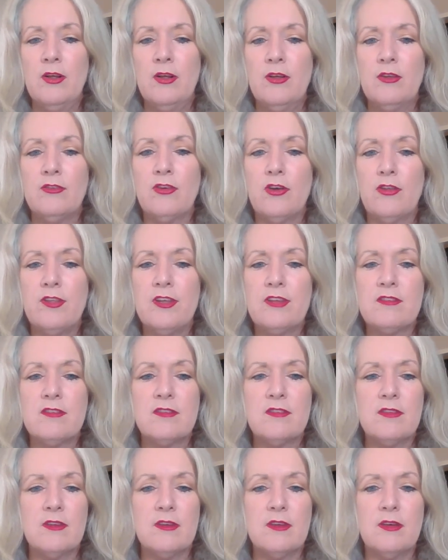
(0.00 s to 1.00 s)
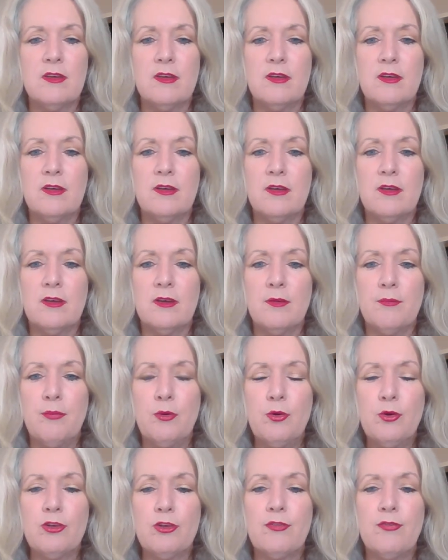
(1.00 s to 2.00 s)
So this
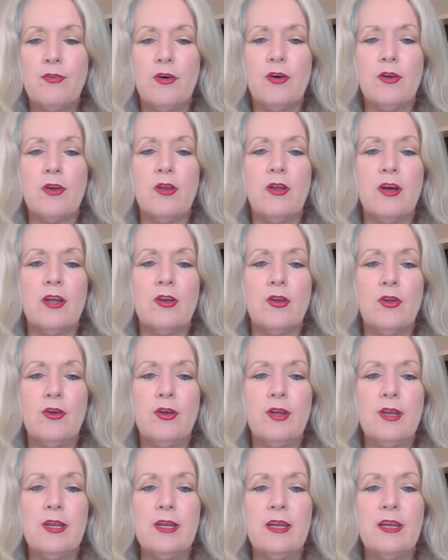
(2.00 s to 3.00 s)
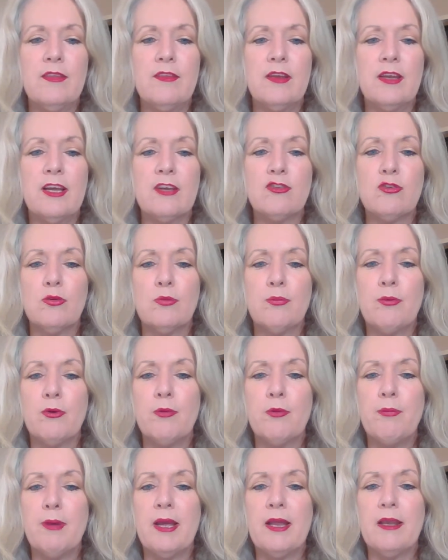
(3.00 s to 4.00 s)
push for online learning in the National
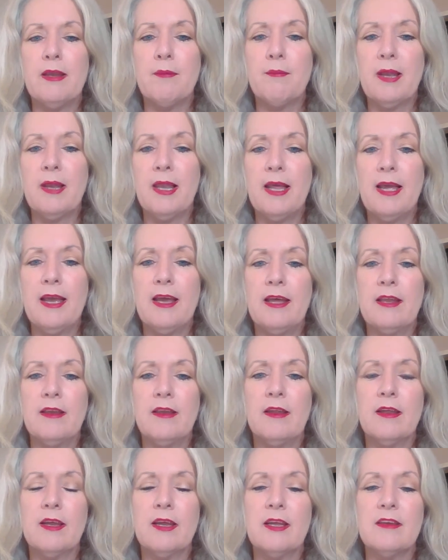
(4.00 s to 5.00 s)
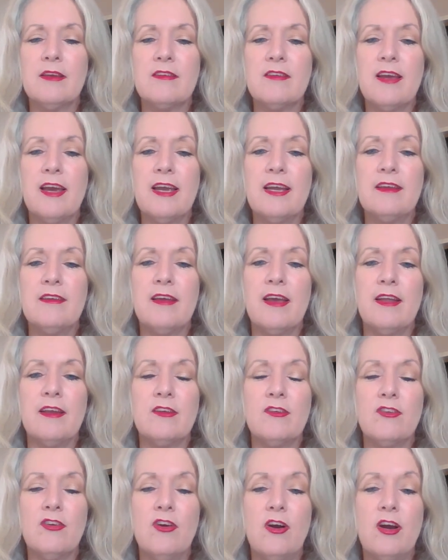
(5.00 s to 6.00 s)
Broadband Plan contained an
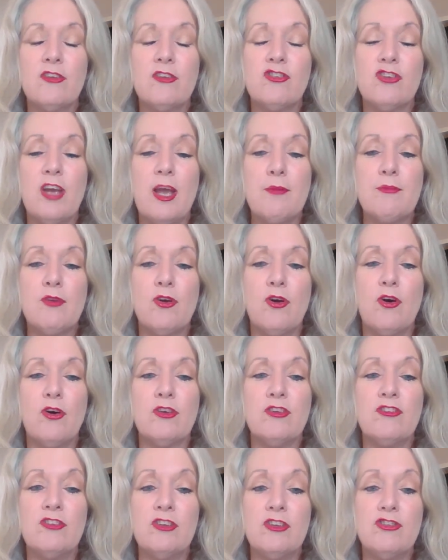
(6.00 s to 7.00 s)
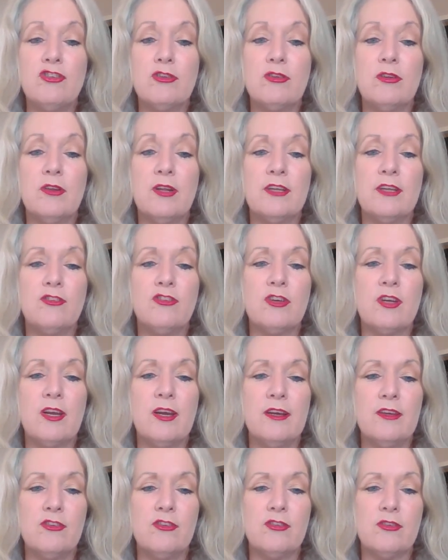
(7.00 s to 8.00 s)
entire chapter on digital
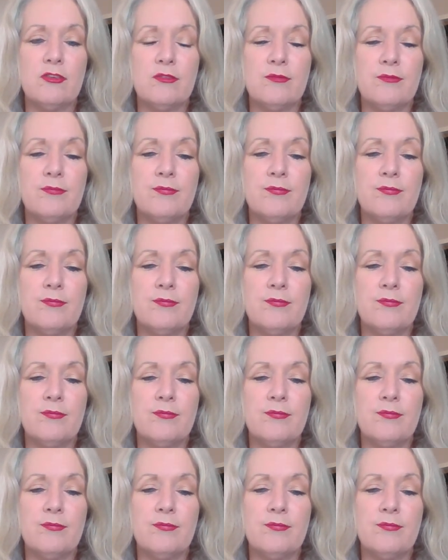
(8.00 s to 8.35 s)
education.